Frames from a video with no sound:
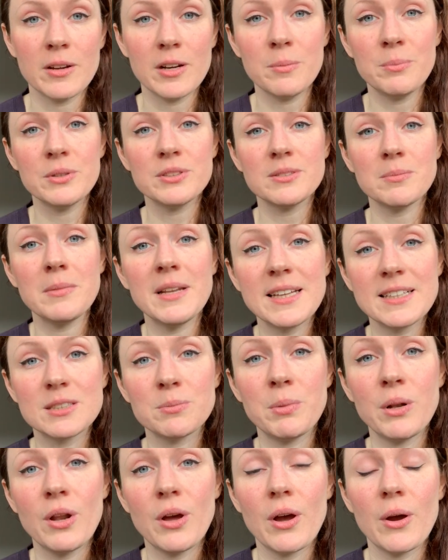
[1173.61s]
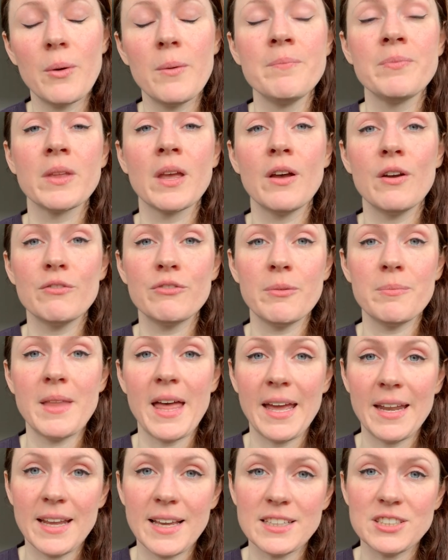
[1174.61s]
I'm going to put some links below from the
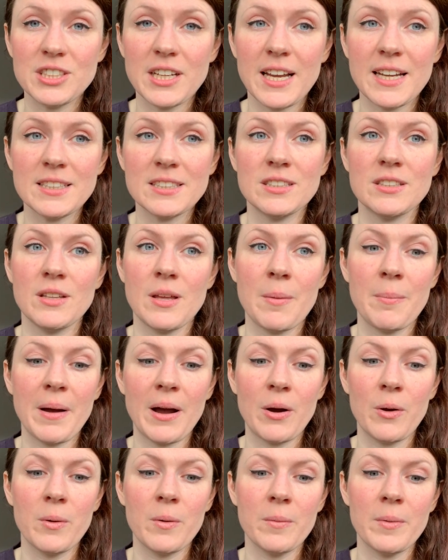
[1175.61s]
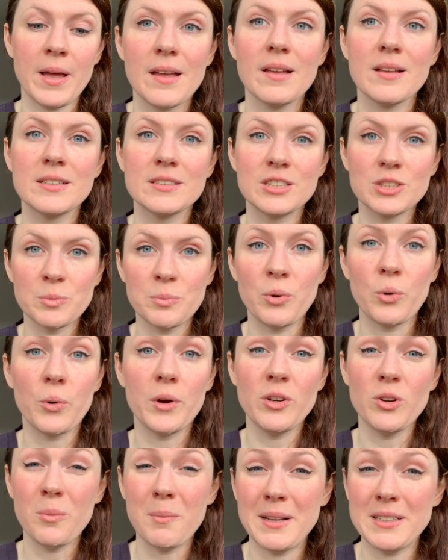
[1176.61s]
NHS about
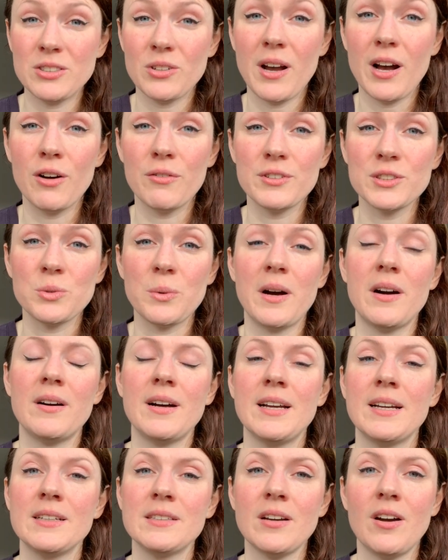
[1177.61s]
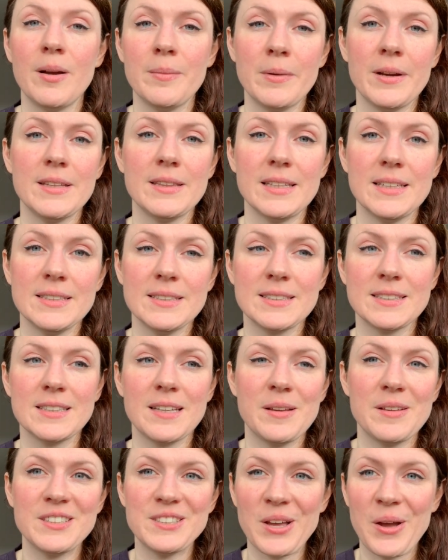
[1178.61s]
supporting your mental health as well at a time like this.
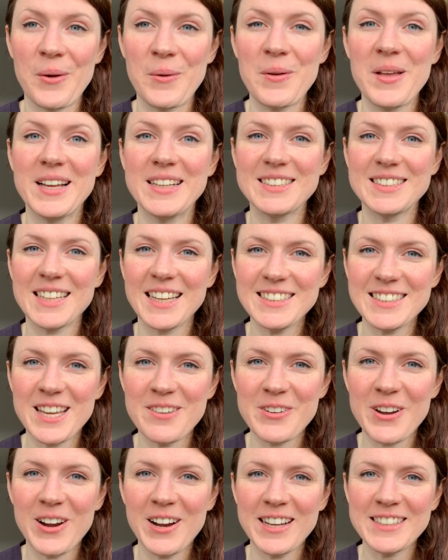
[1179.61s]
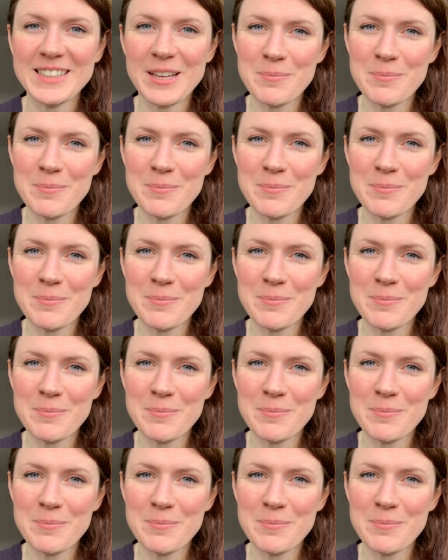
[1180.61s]
So stay safe, guys.